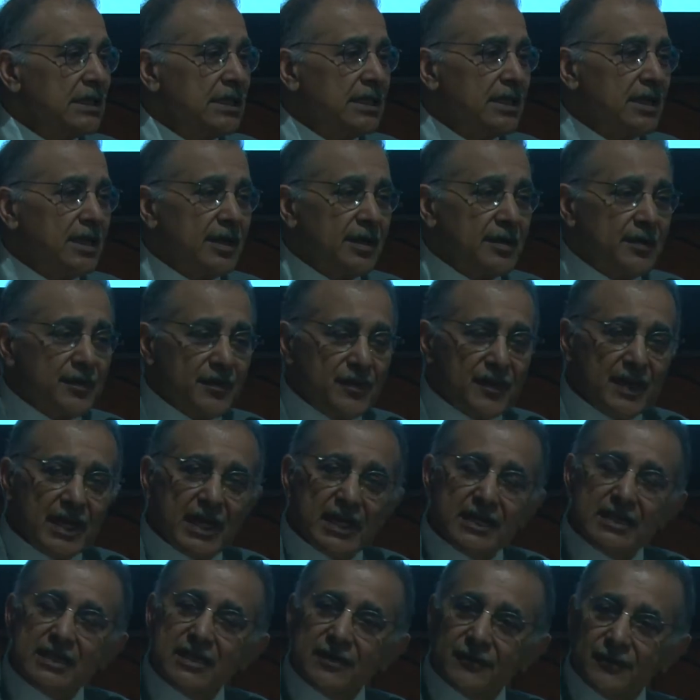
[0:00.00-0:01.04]

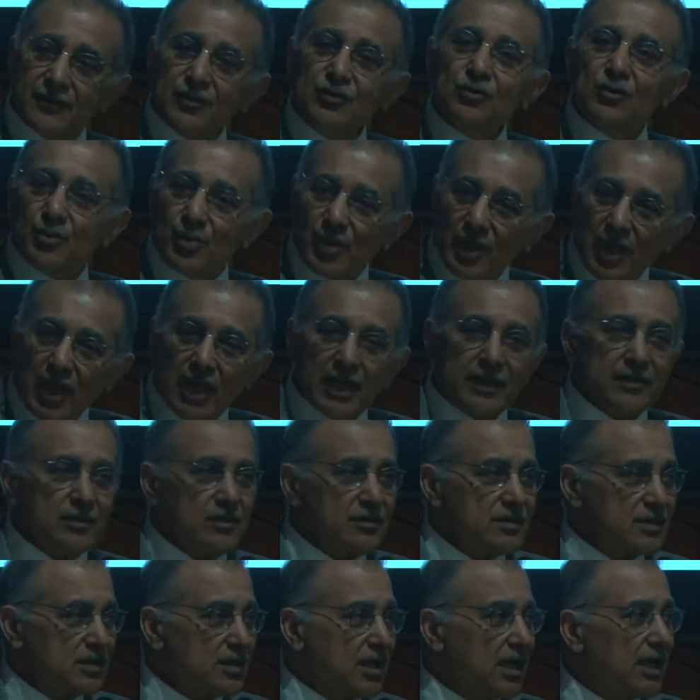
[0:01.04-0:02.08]
that if you apply
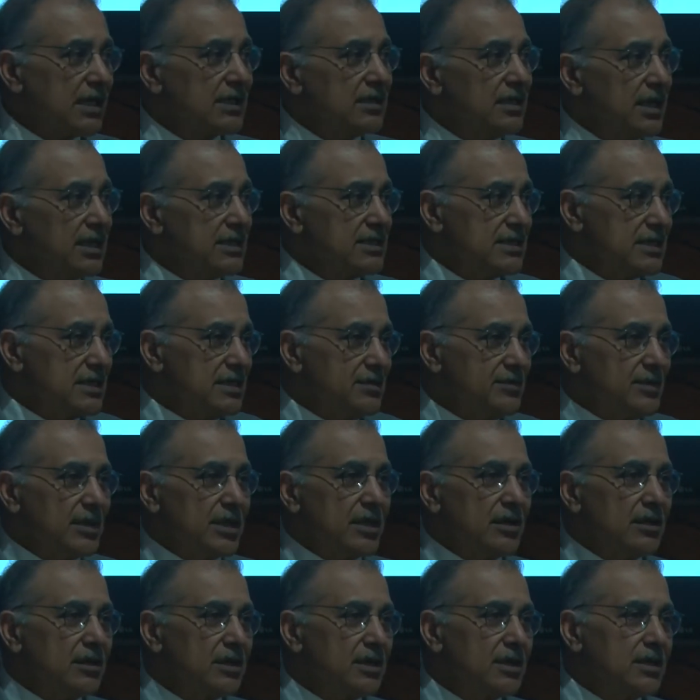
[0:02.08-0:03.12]
those guidelines in
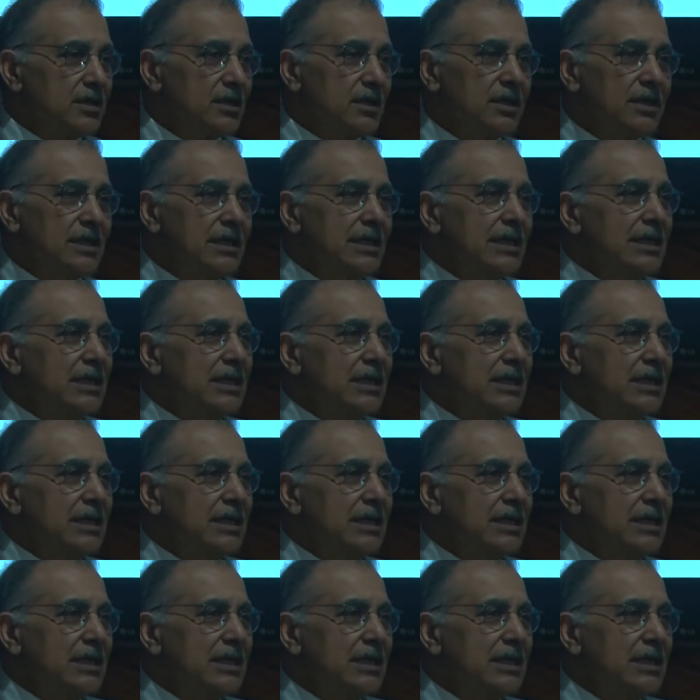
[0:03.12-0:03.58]
America,